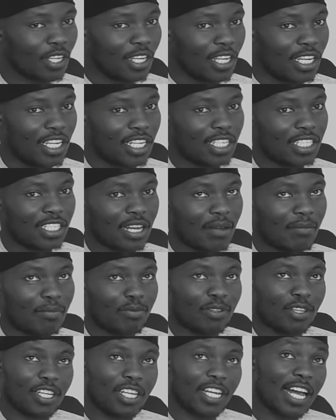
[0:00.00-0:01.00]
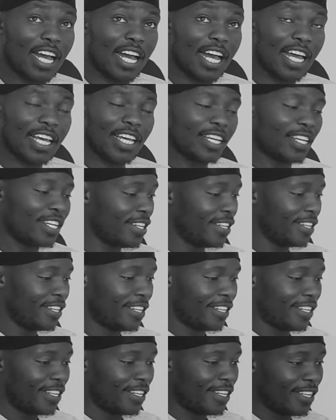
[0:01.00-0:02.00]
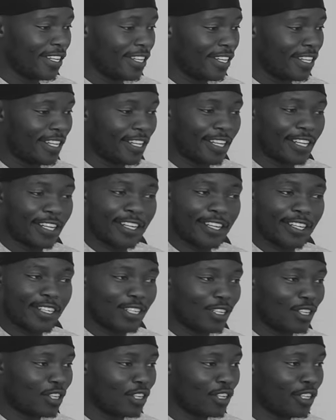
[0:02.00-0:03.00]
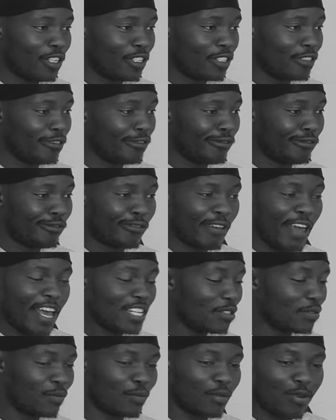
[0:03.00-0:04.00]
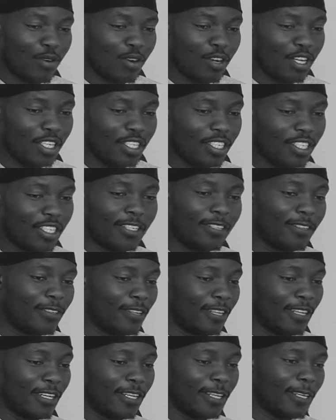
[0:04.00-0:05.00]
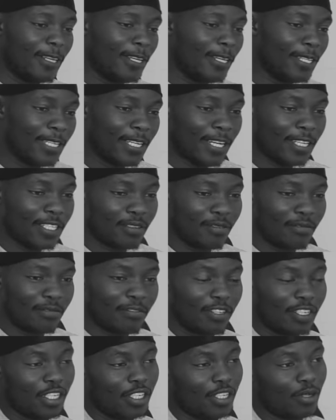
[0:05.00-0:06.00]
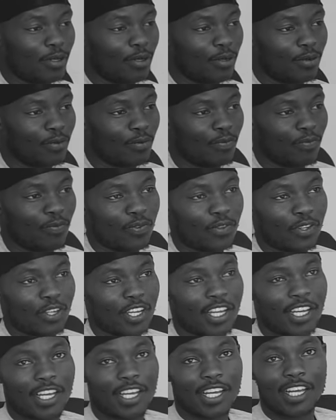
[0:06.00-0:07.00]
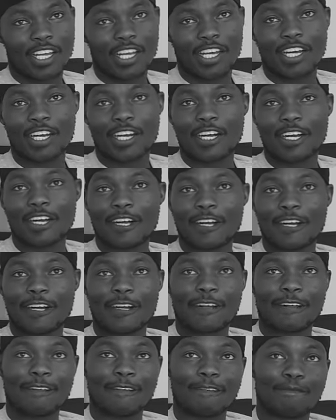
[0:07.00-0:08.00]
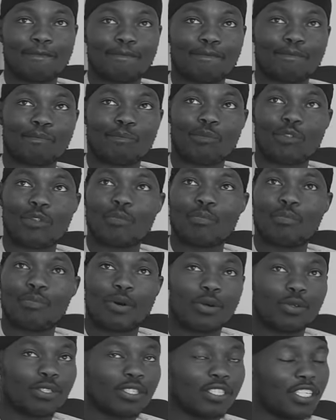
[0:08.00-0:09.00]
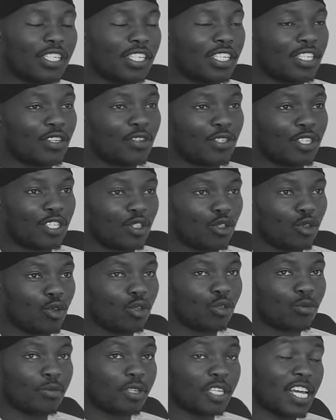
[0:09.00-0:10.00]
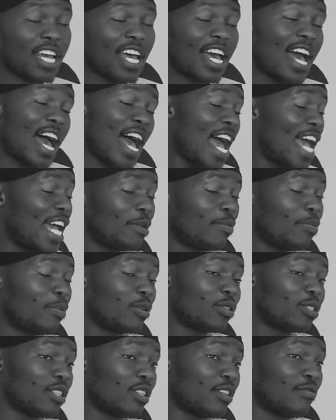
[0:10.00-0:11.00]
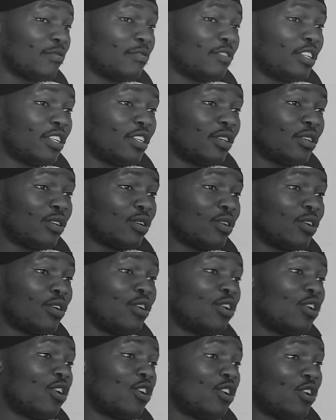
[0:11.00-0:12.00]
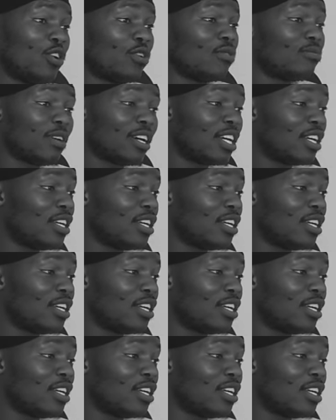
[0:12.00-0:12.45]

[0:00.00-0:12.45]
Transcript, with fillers: Linked up with a guy. Uh, fast forward, he does a video, um, posted it on his social media. Yeah. I posted the video on